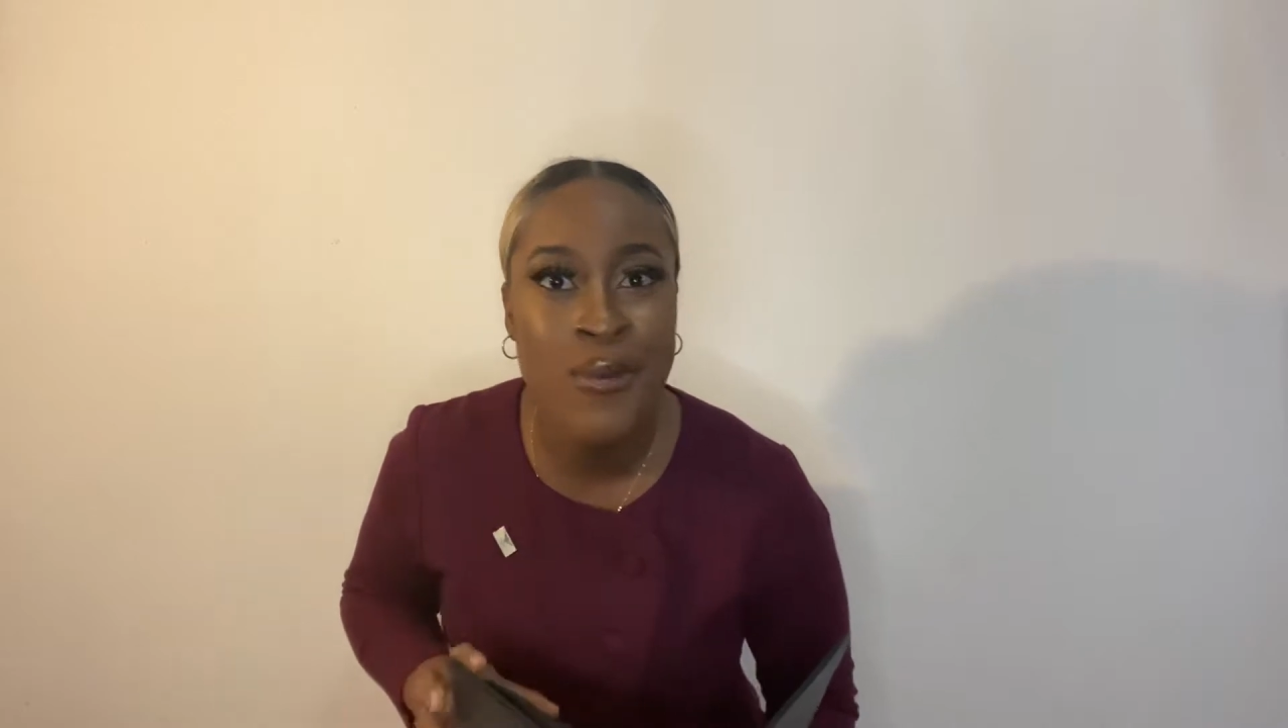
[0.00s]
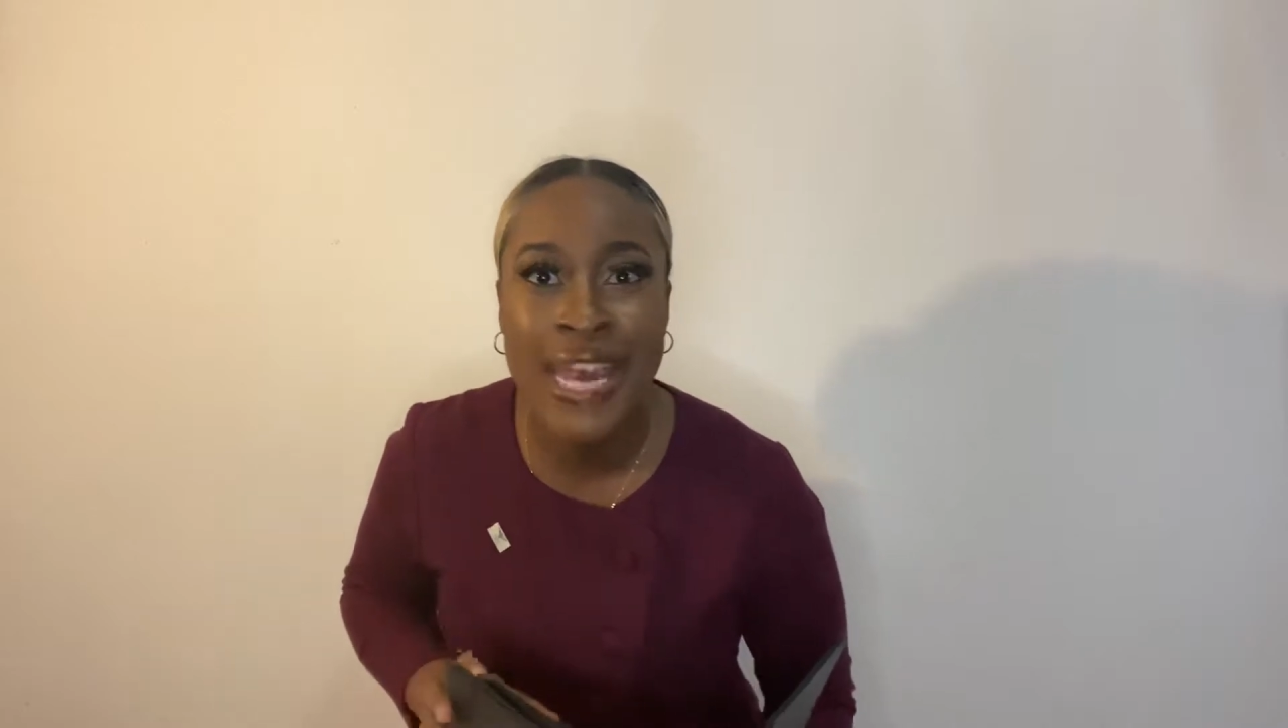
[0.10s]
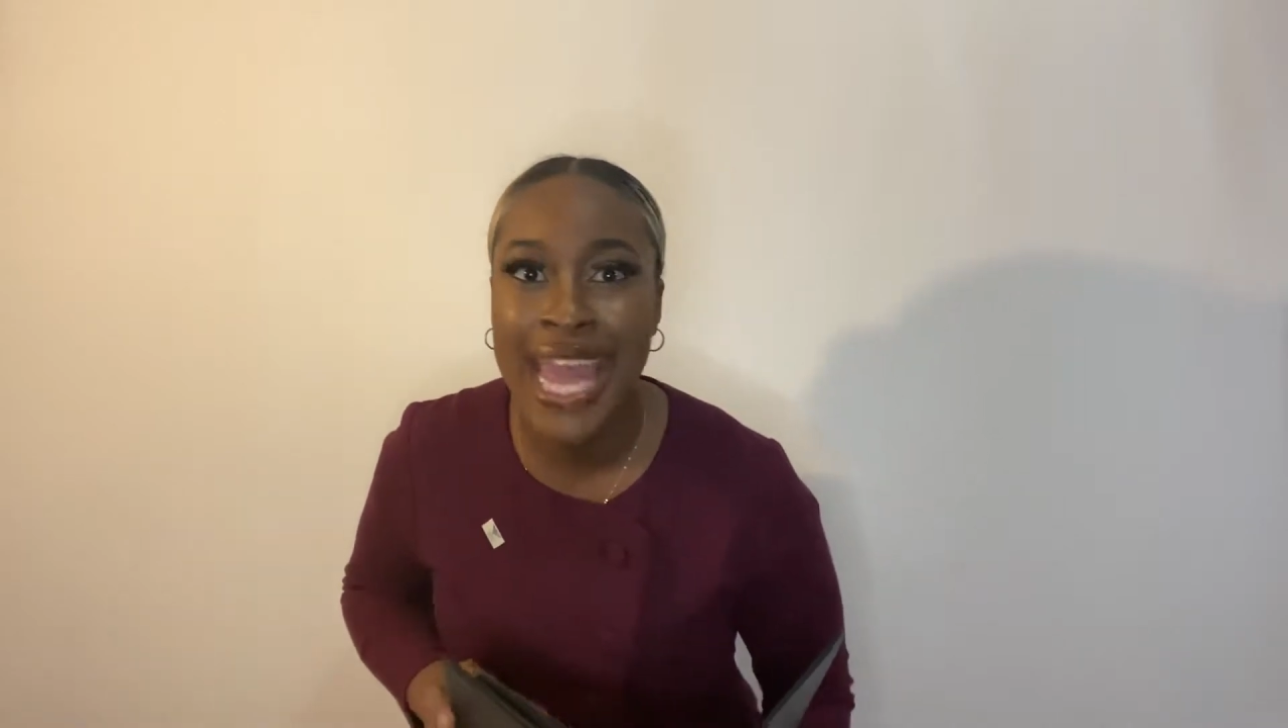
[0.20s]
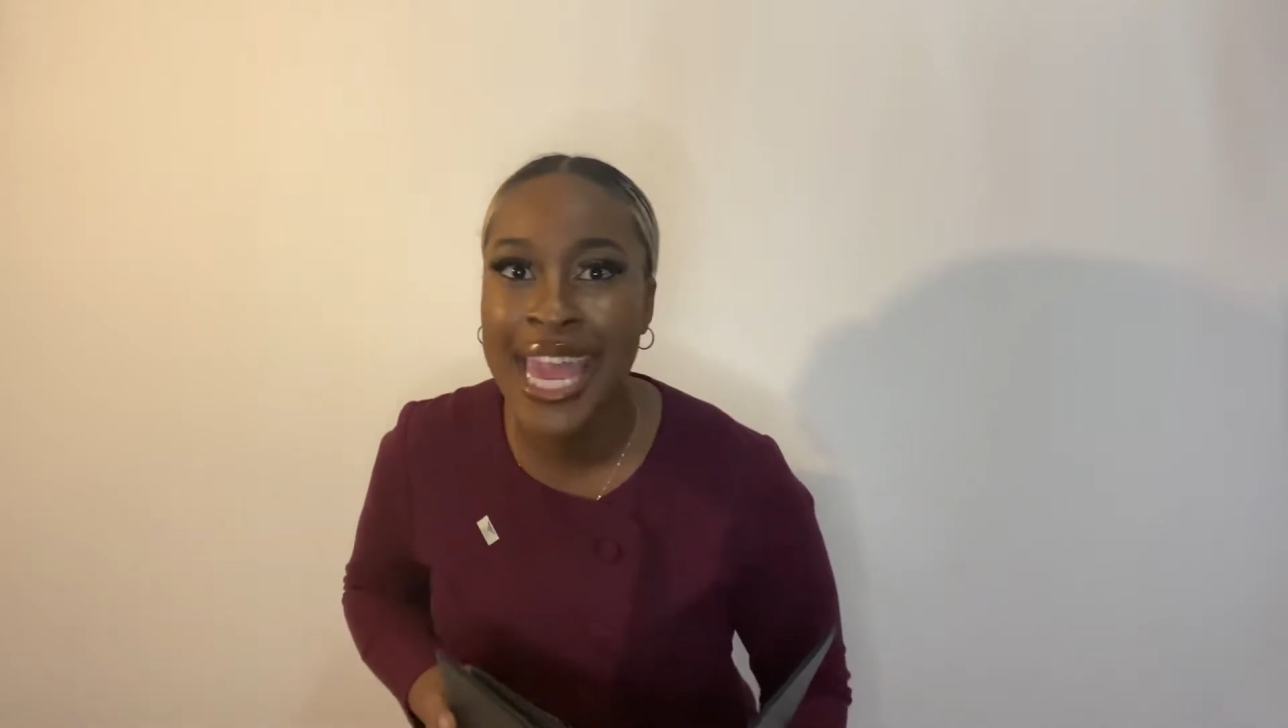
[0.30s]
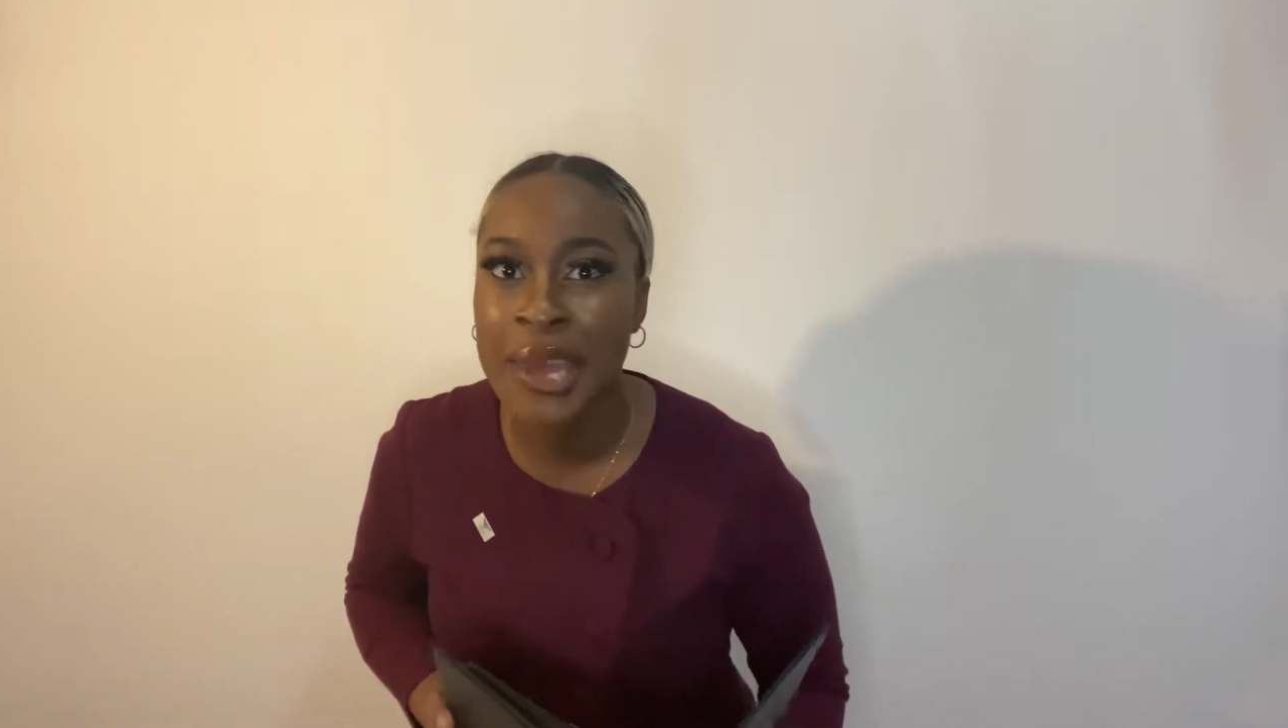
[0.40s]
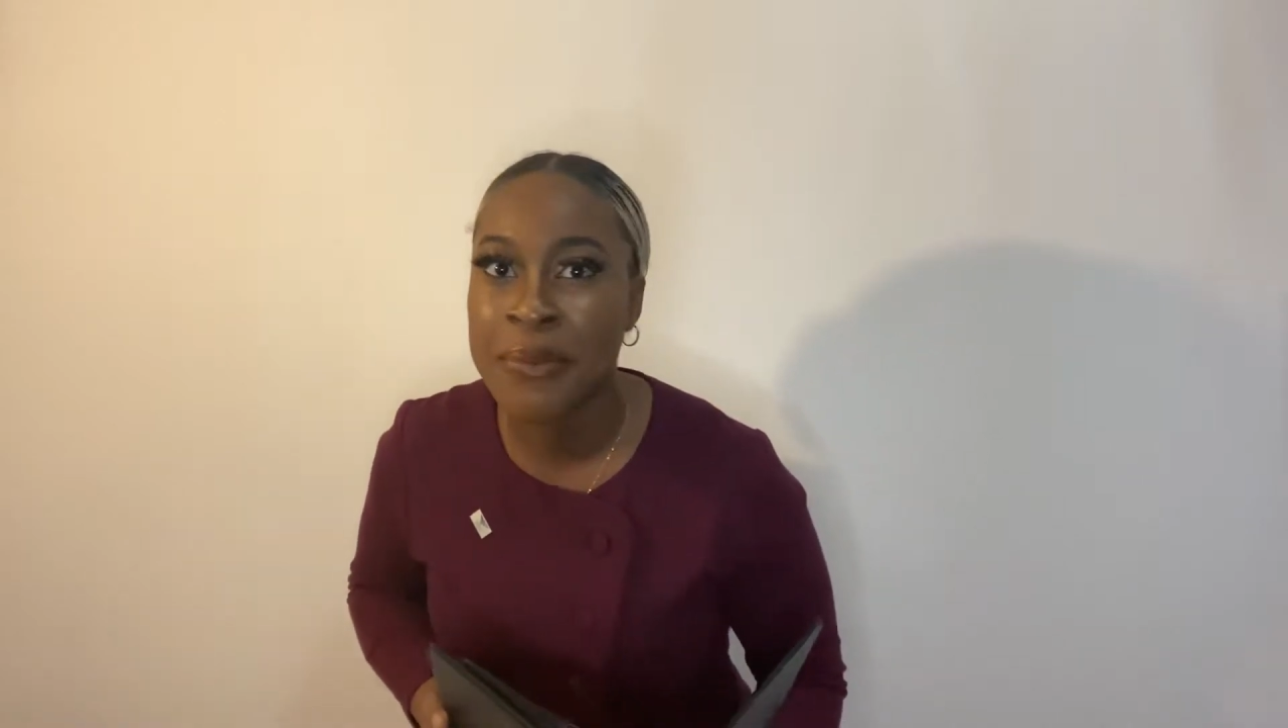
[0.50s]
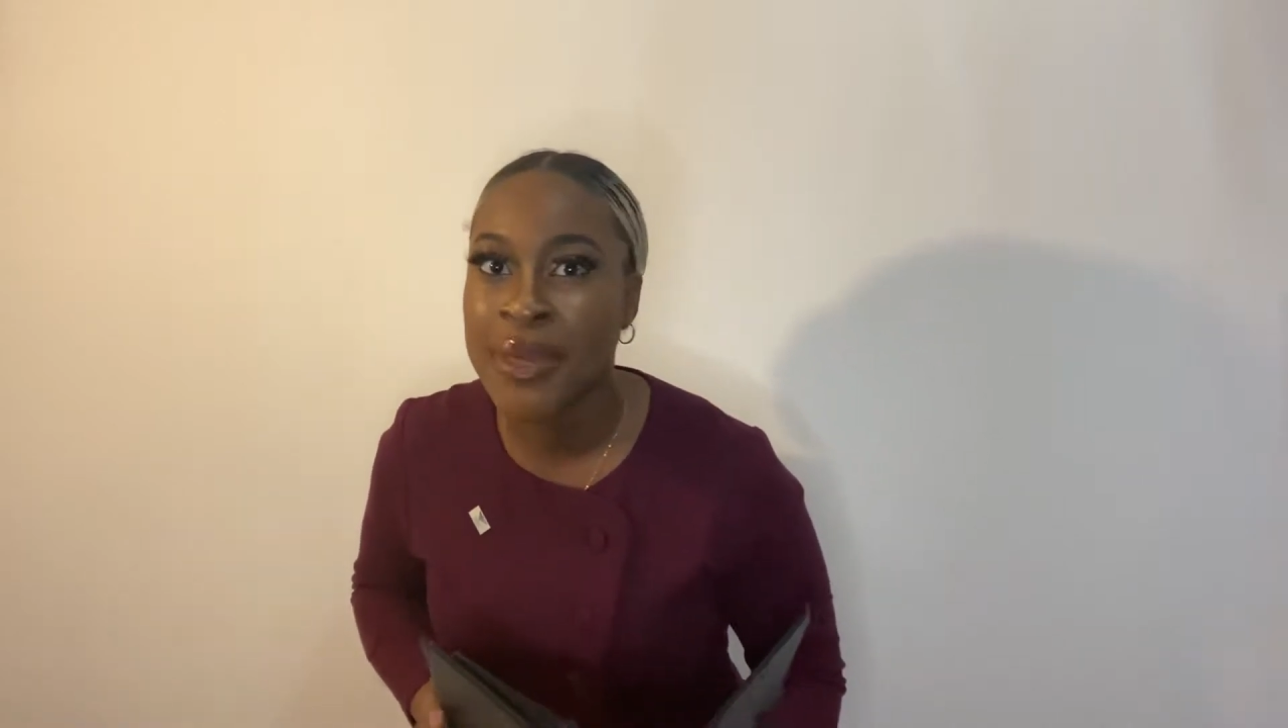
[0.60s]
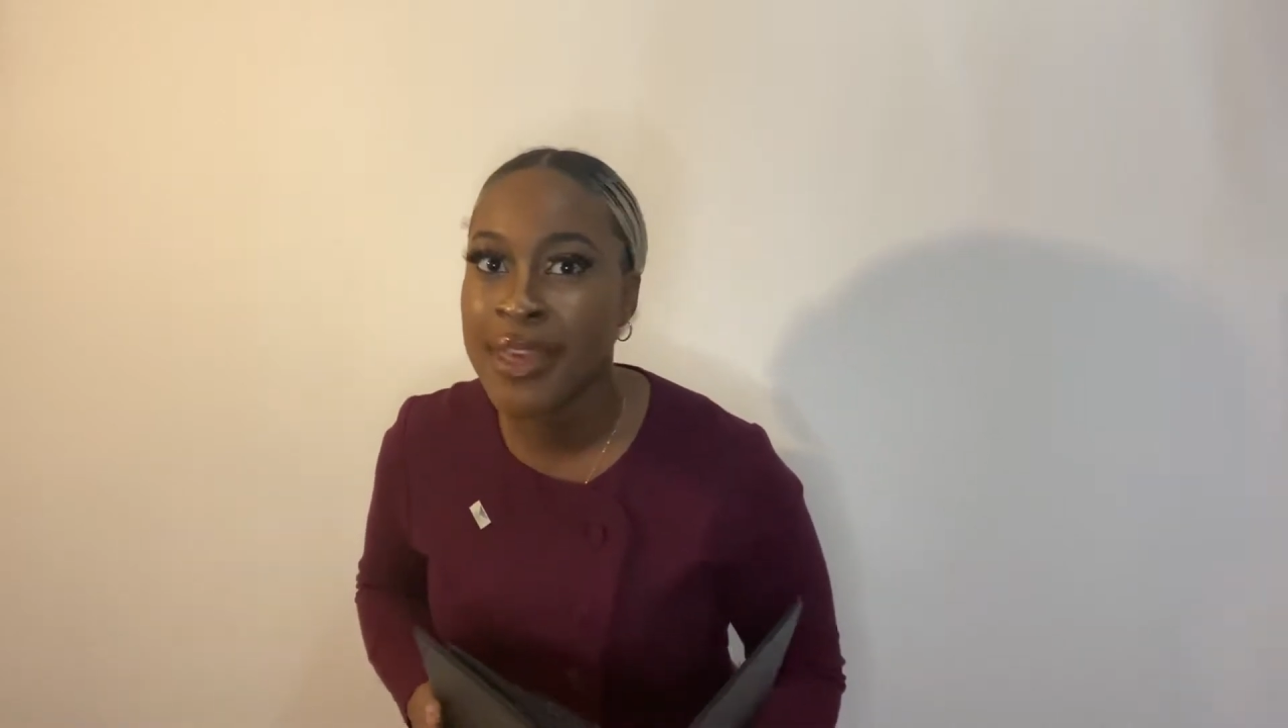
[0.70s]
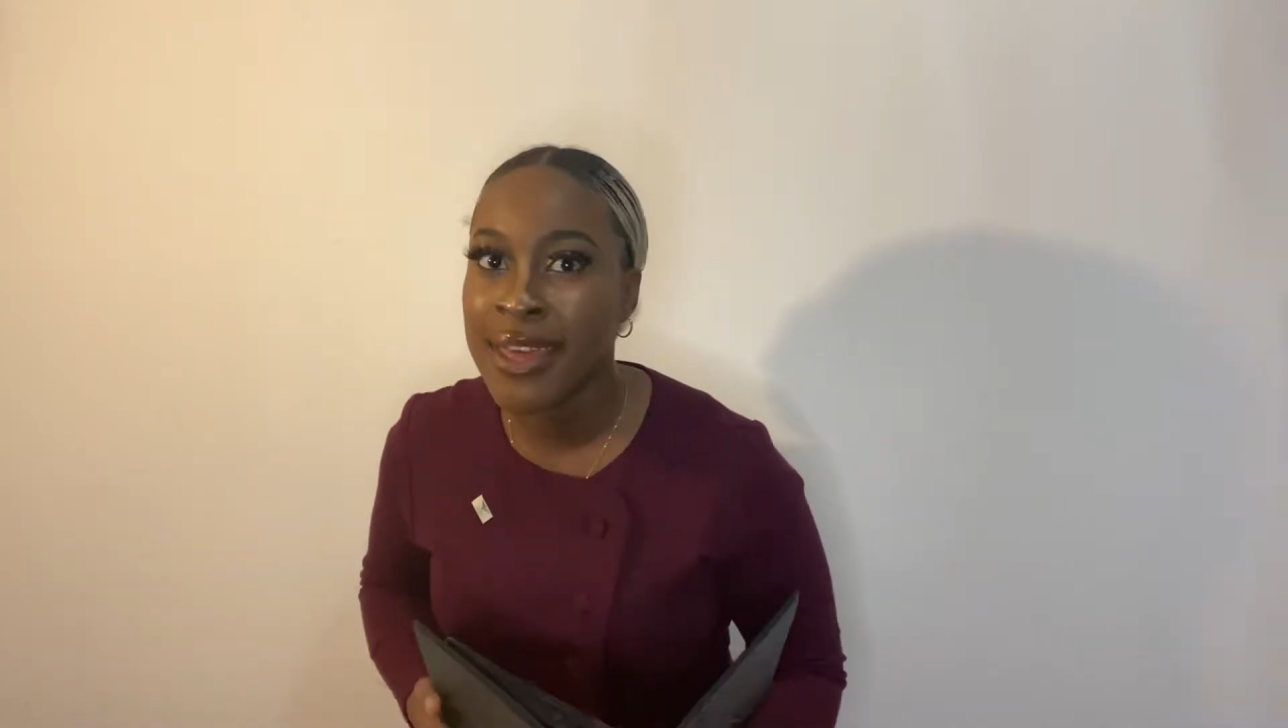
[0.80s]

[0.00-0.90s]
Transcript: name